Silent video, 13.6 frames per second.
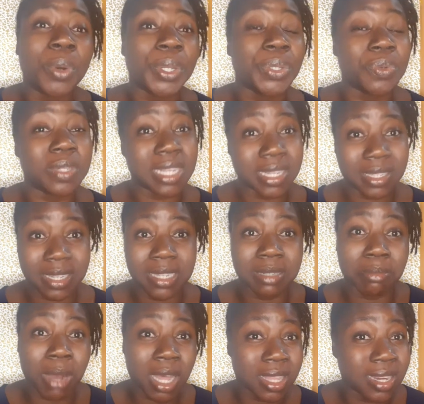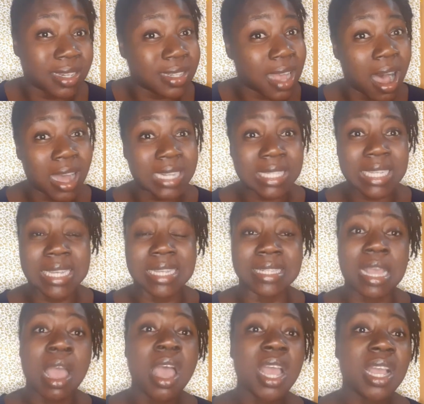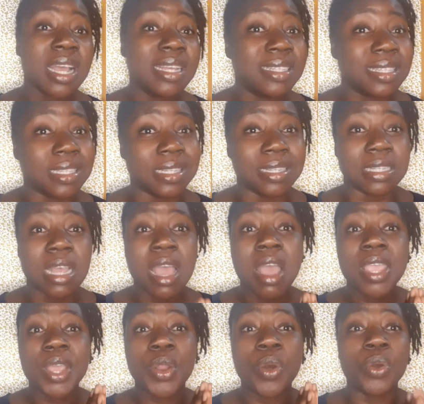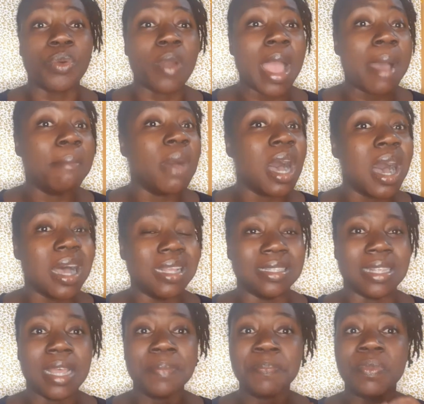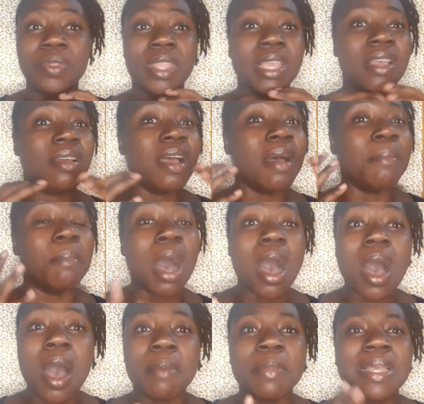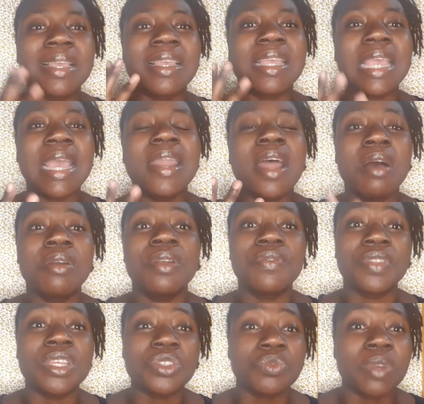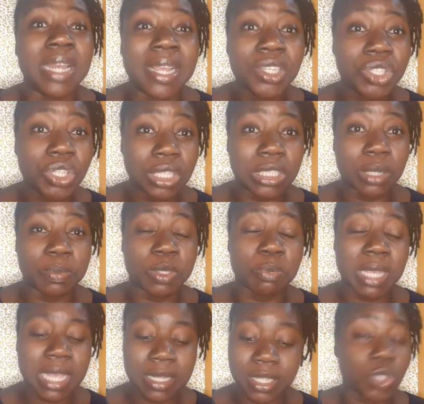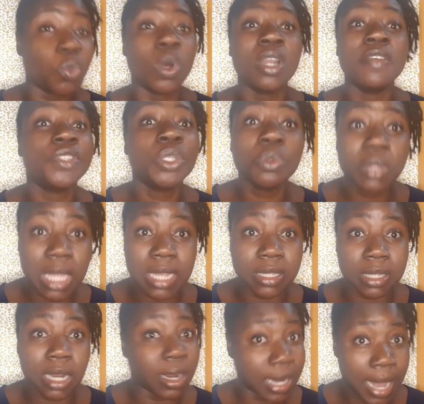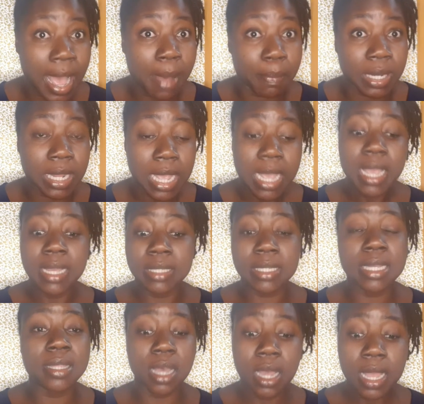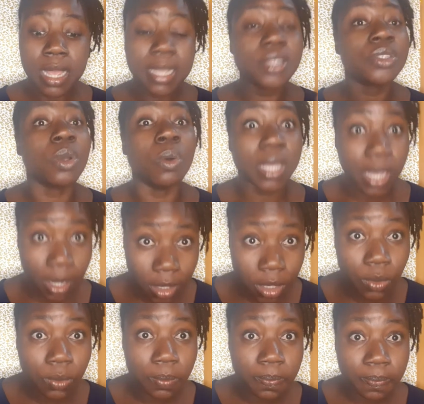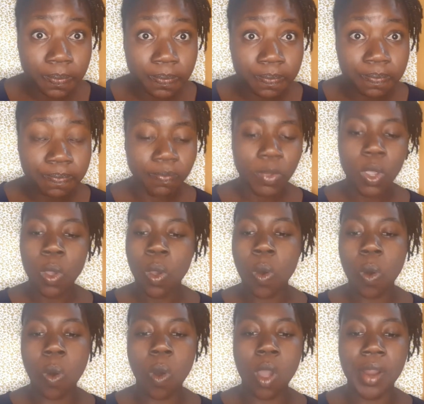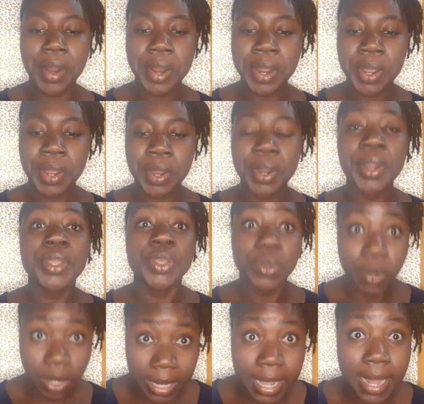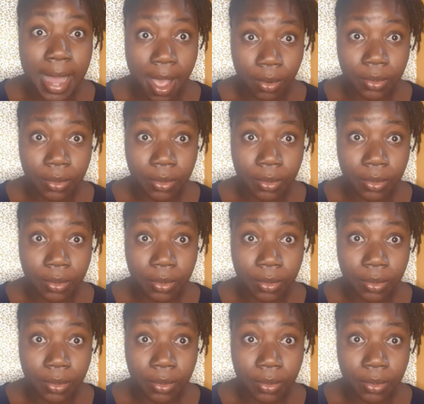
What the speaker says: you, sisters, mothers, aunties, cousins, you know, grandmas, mom, get out of these relationships, because it's one of two things are going to happen. It's either he's going to kill you or you're going to get out.